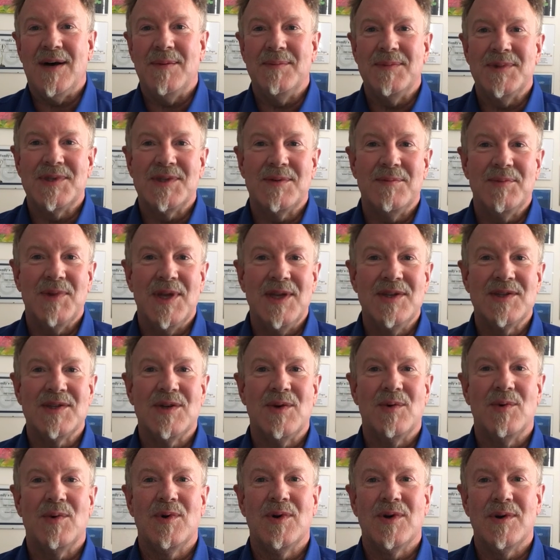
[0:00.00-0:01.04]
some things
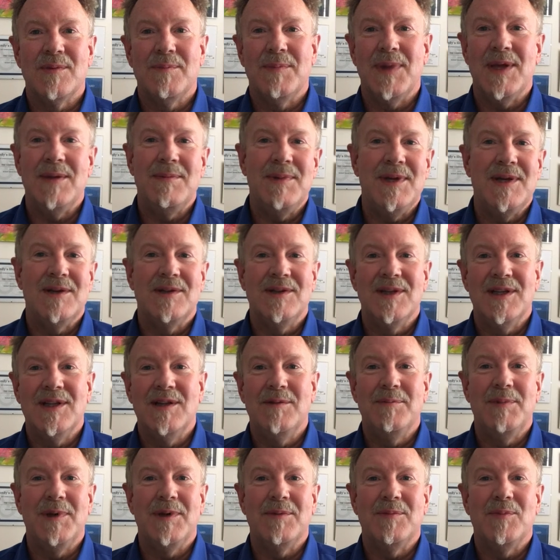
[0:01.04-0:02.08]
that were maybe a little
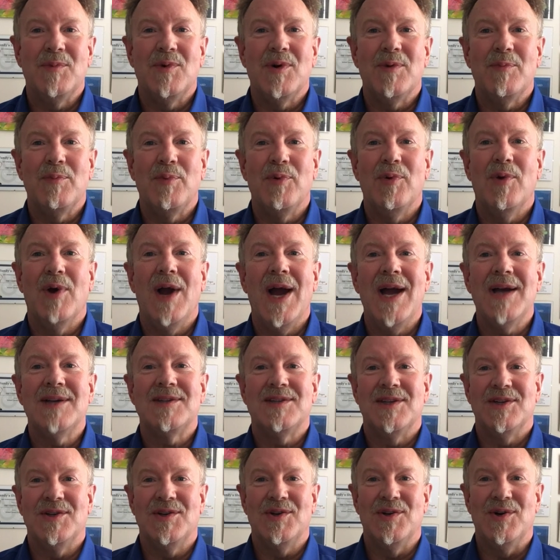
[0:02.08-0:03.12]
bit more
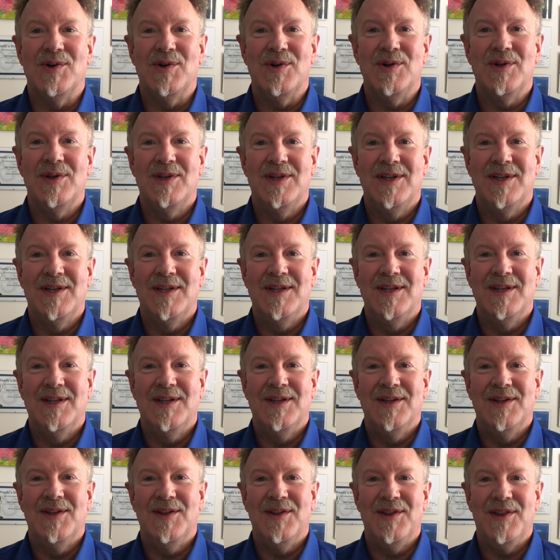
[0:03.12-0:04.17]
practical
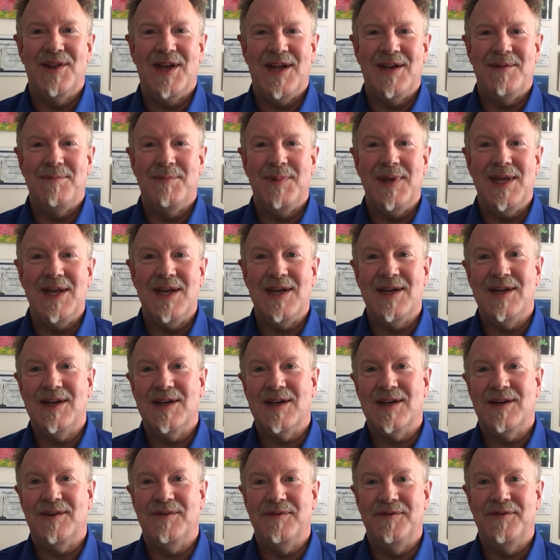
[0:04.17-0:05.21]
than being
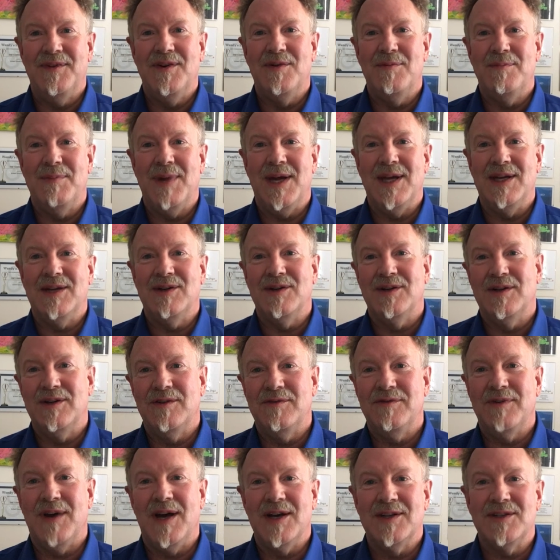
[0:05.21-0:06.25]
a filmmaker. In
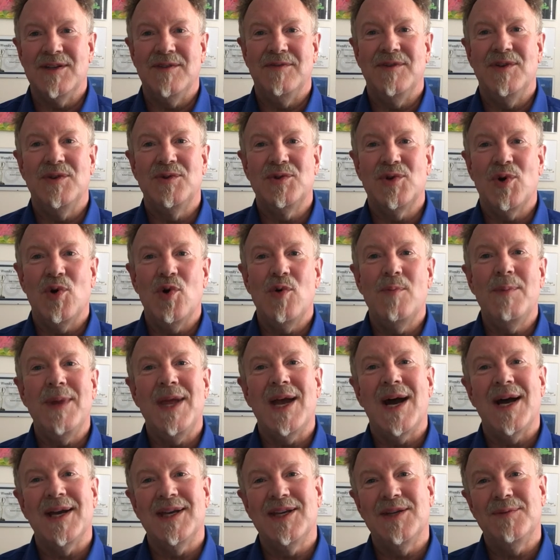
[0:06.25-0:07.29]
fact, if you told me
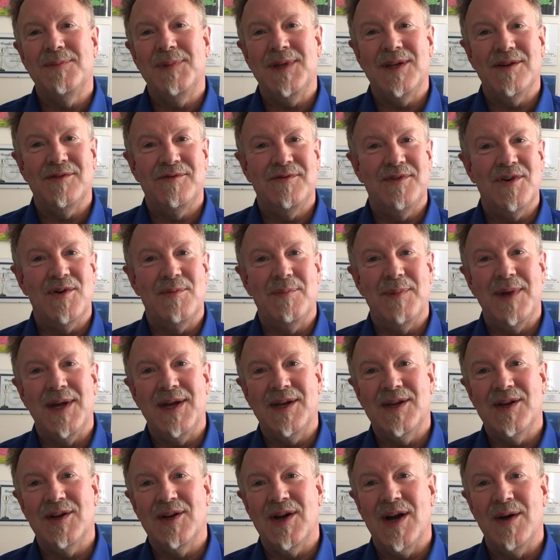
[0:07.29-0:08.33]
I could be a
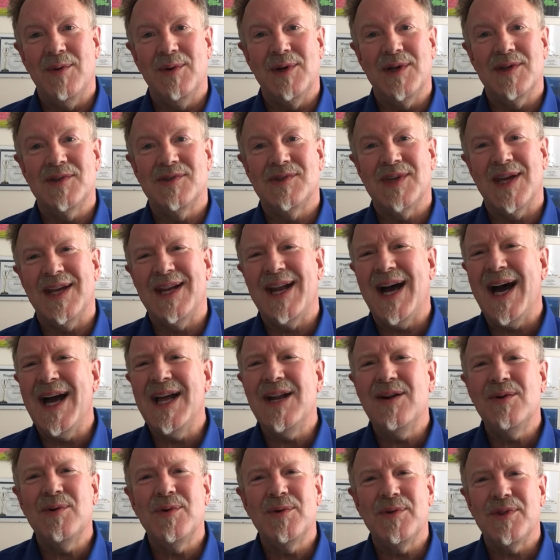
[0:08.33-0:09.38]
filmmaker, I would have said, I
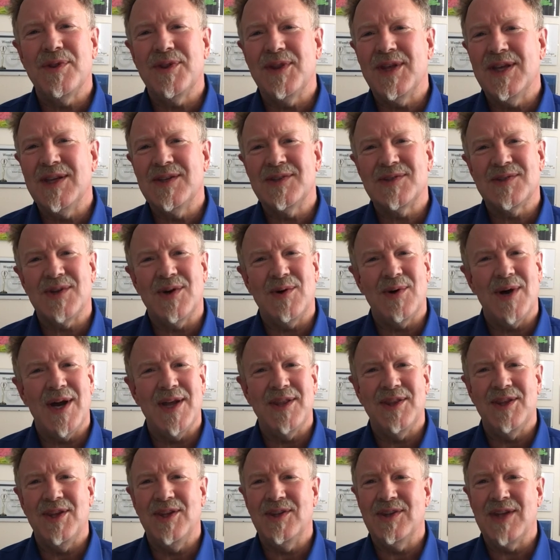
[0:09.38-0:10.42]
don't think so. I
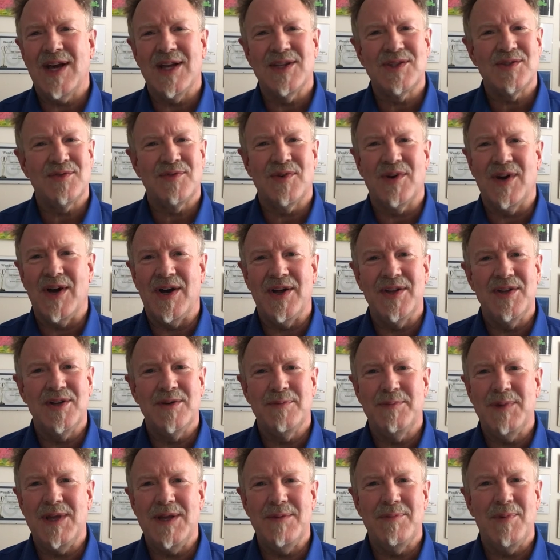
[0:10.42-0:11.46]
think that's for other
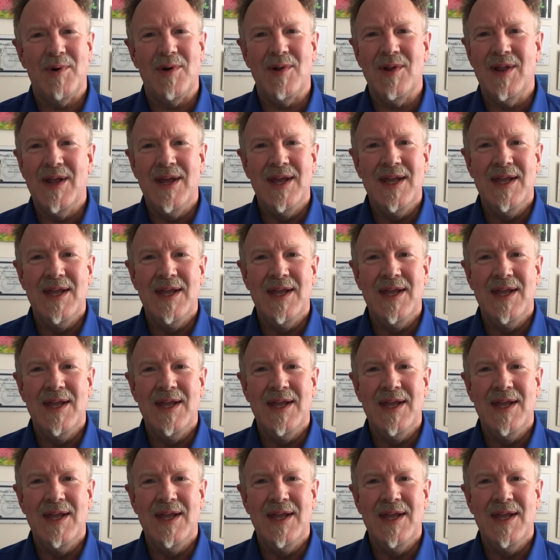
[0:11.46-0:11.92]
people.